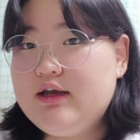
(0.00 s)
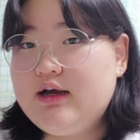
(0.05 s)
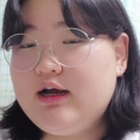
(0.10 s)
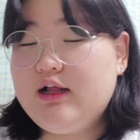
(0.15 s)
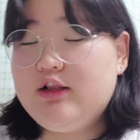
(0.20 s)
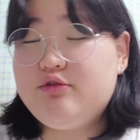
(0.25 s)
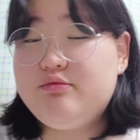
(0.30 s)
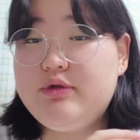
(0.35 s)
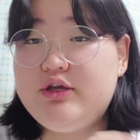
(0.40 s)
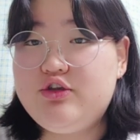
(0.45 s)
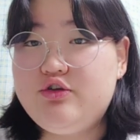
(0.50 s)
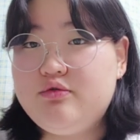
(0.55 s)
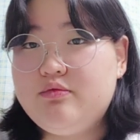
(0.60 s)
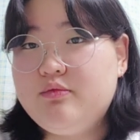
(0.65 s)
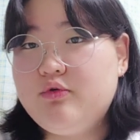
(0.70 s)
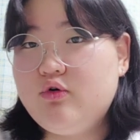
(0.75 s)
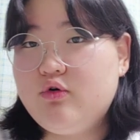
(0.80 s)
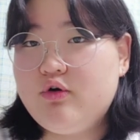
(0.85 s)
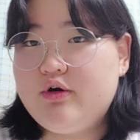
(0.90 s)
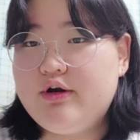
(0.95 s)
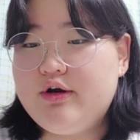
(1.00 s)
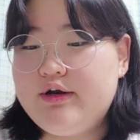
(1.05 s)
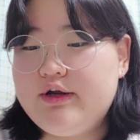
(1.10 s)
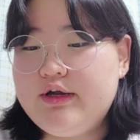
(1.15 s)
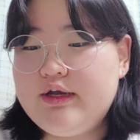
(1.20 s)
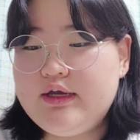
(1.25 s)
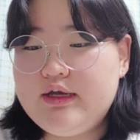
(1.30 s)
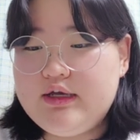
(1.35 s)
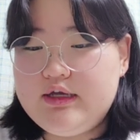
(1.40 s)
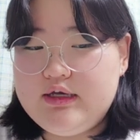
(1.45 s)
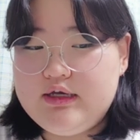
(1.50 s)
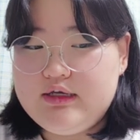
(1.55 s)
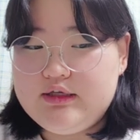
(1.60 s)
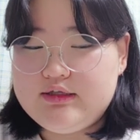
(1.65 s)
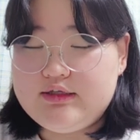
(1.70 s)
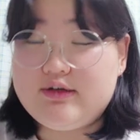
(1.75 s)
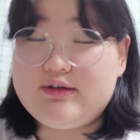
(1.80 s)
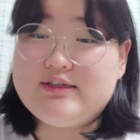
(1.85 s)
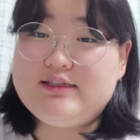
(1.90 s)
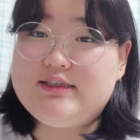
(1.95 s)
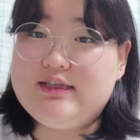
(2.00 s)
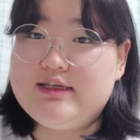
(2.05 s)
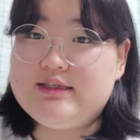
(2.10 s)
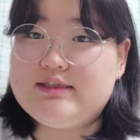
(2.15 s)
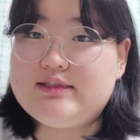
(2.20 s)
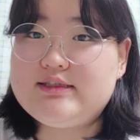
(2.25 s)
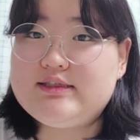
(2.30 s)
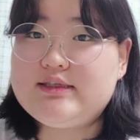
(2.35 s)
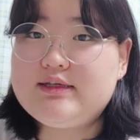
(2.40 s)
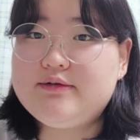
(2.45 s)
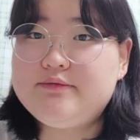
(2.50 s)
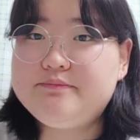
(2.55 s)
aluminum or tungstens.